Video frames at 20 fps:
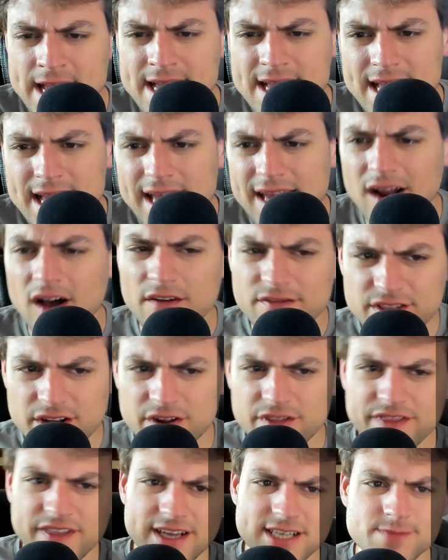And all of
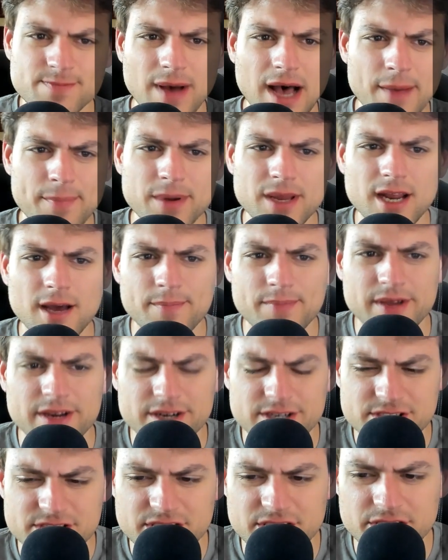little things popping up
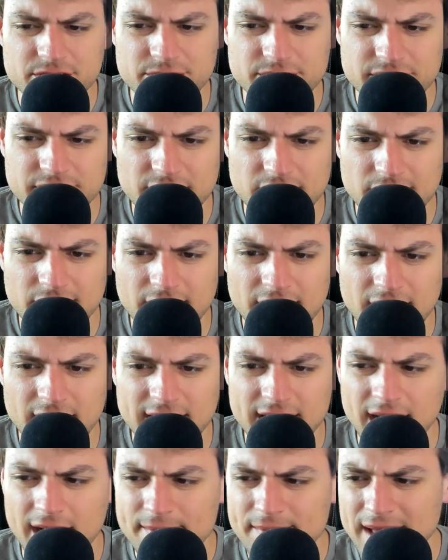here soon. You know,
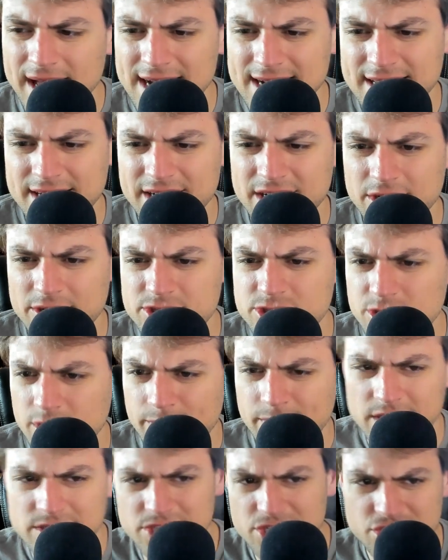I, I'm not going to go into a
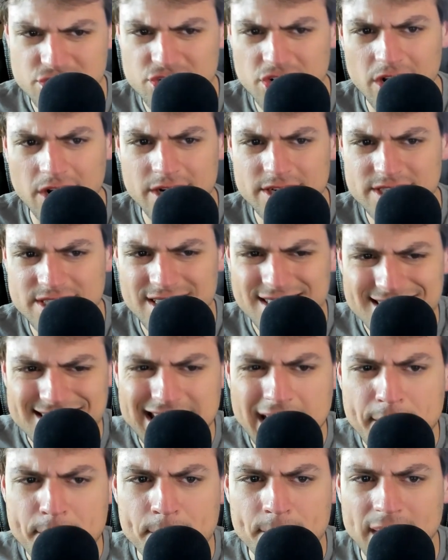bunch of charts. This is
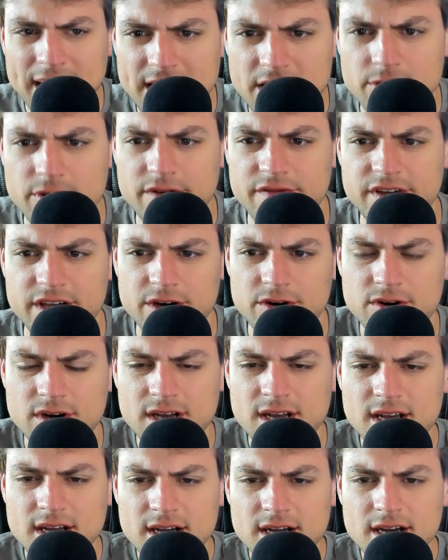a mini review.
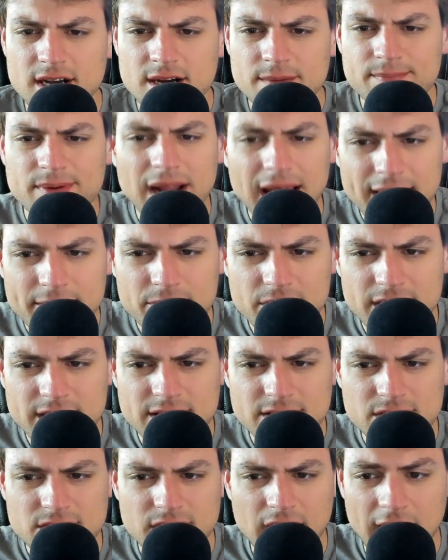But I
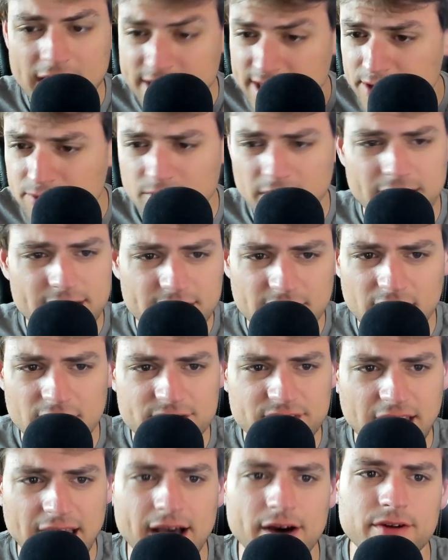will, I did write it all
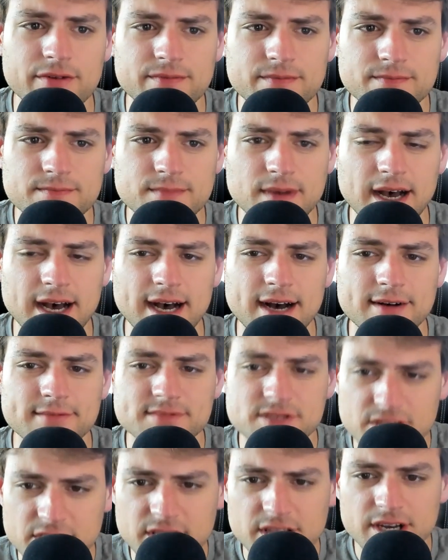down. Um,
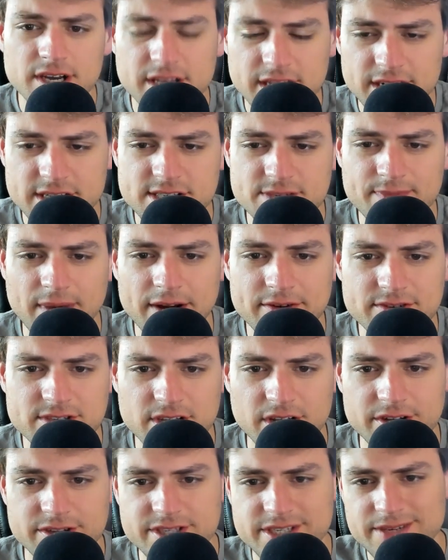so you, here's my
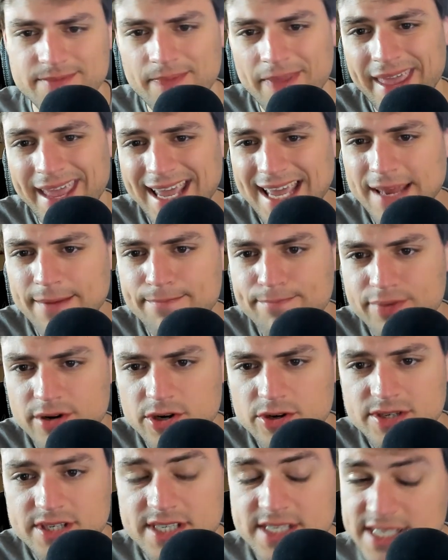results. It
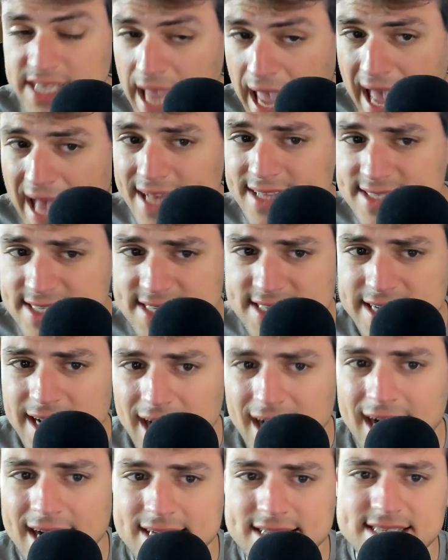boosts at
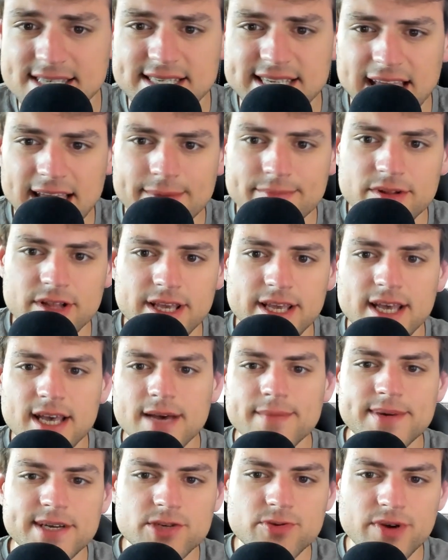stock stably
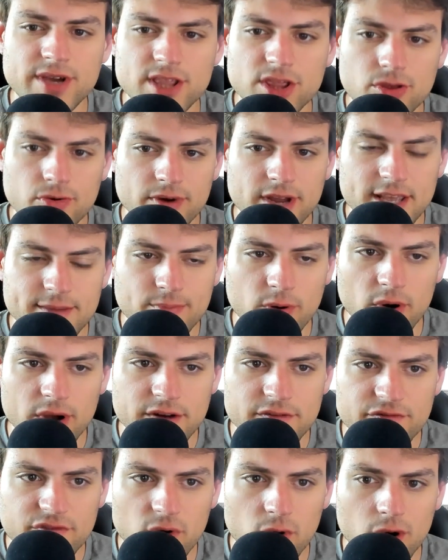between three
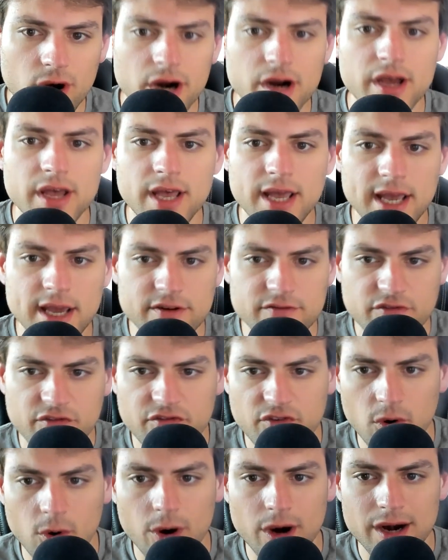point four and
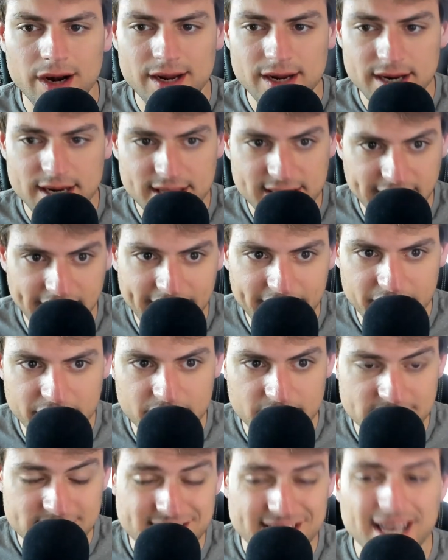four
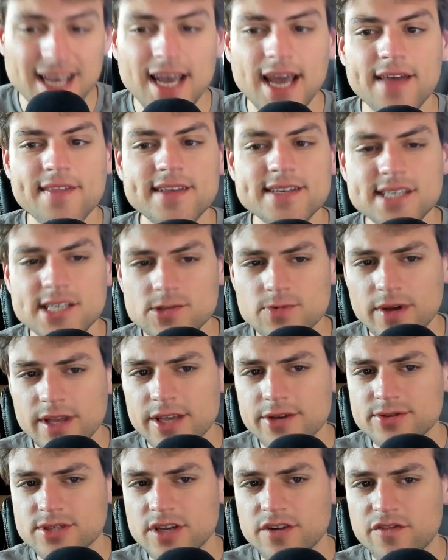gigahertz. And this is while
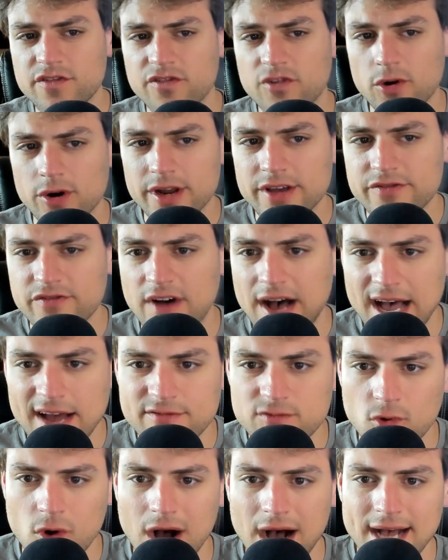using
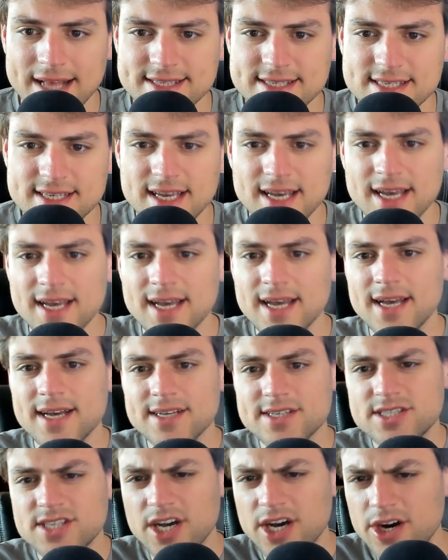forty-five watts.
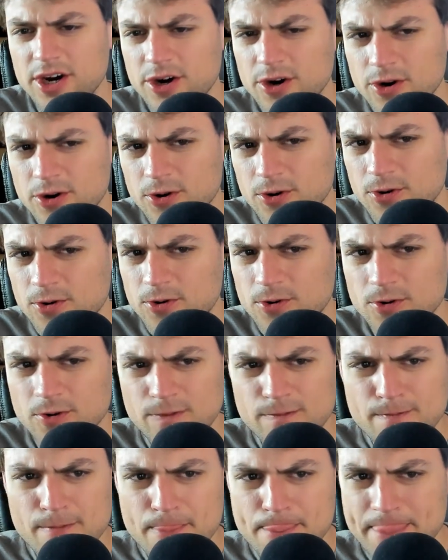So
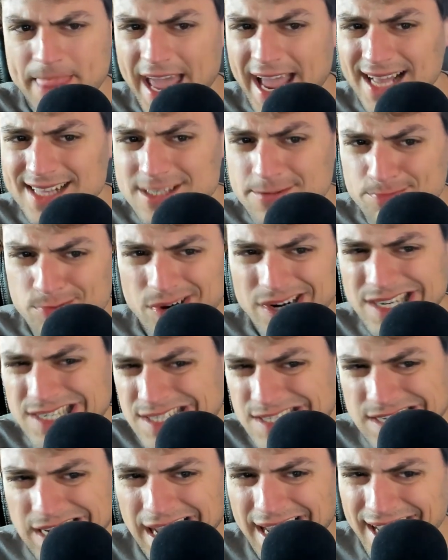that's pretty
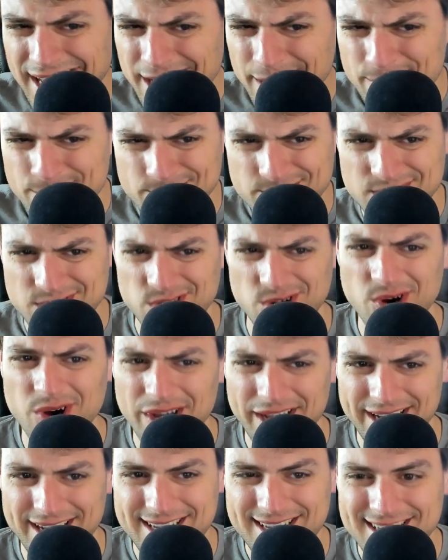damn
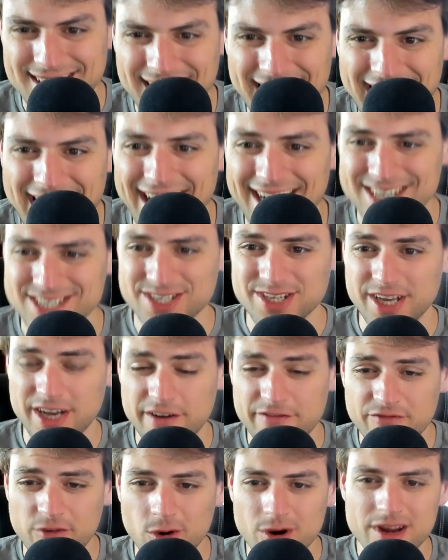good, actually. A
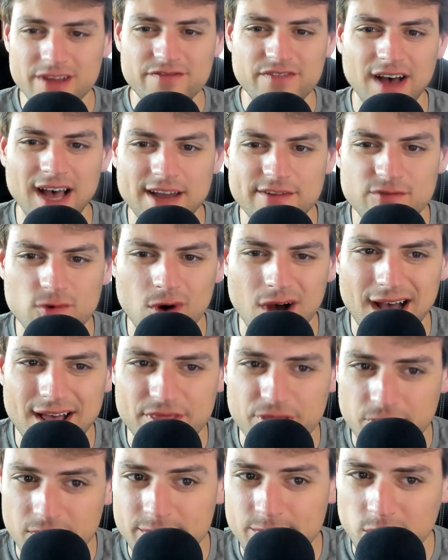forty-five
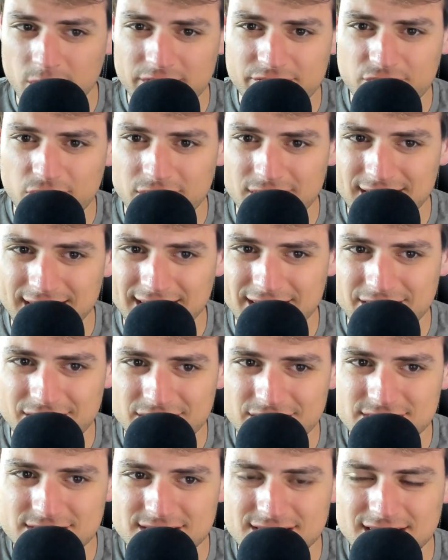watt, three point four
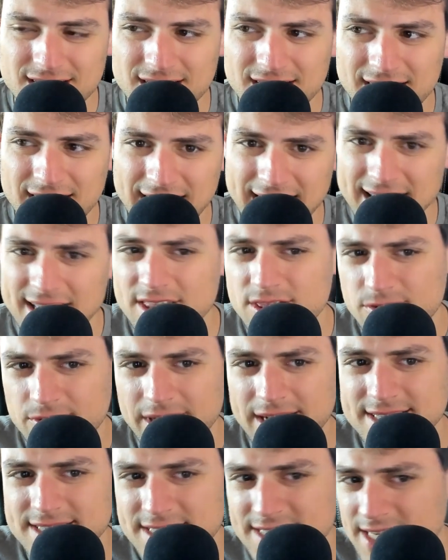gigahertz, eight
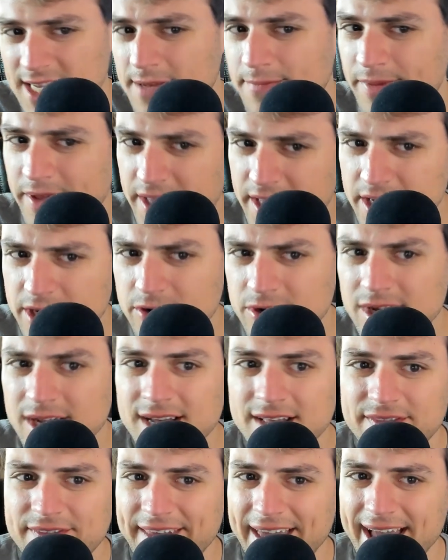thread C P U.
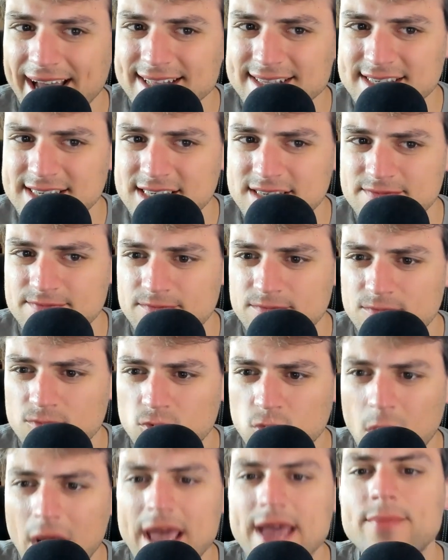That's
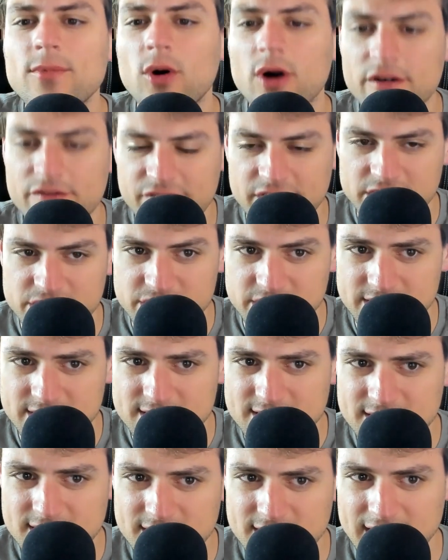way more
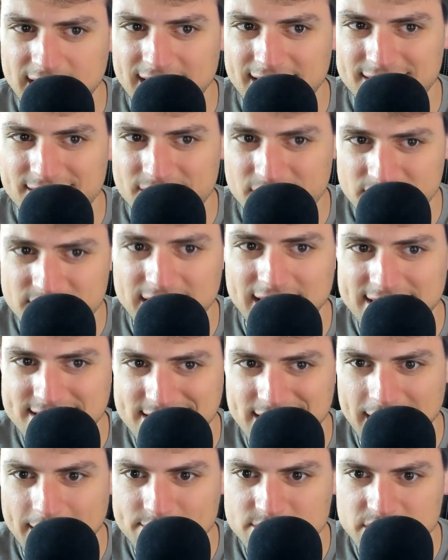efficient than their
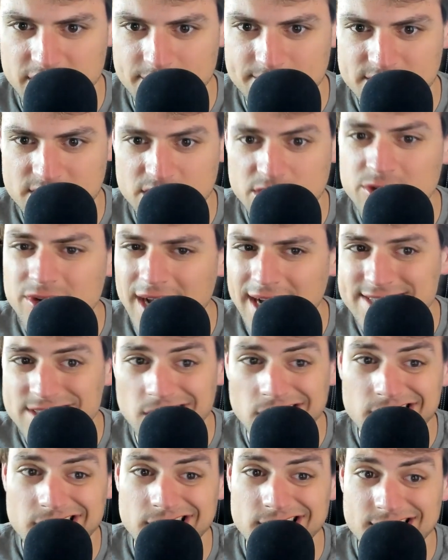desktop chips. You guys
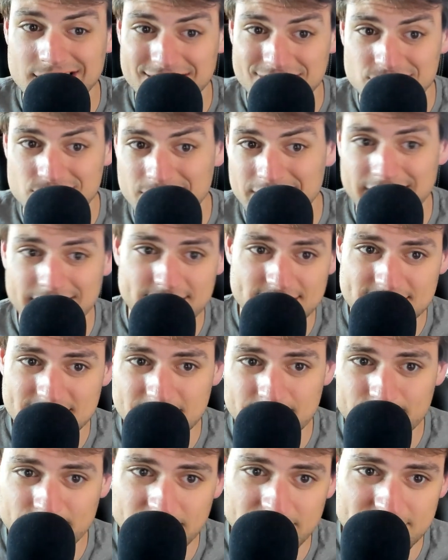are getting the dregs
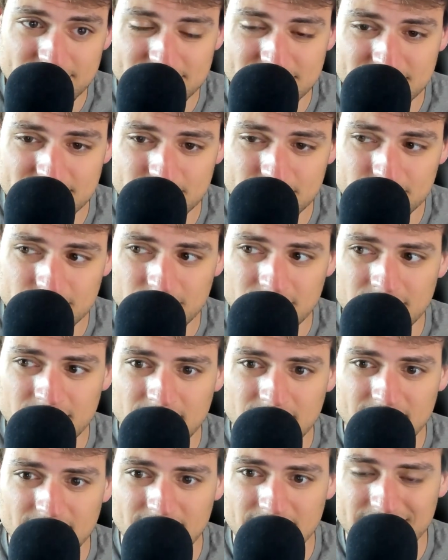compared to,
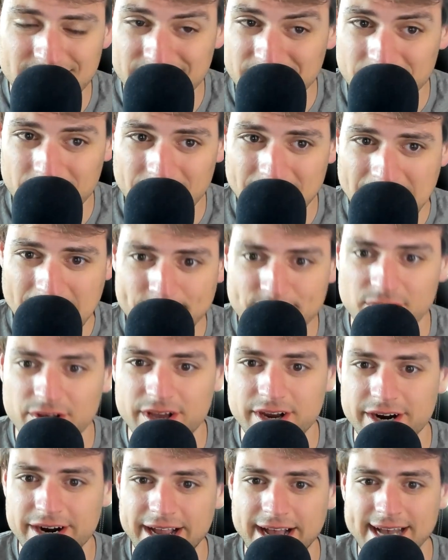uh, you know, Apple
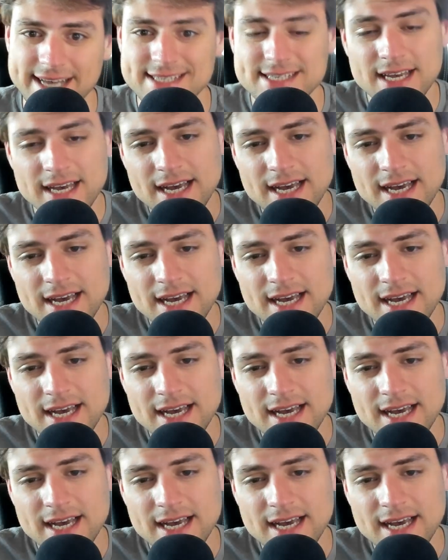here, guys.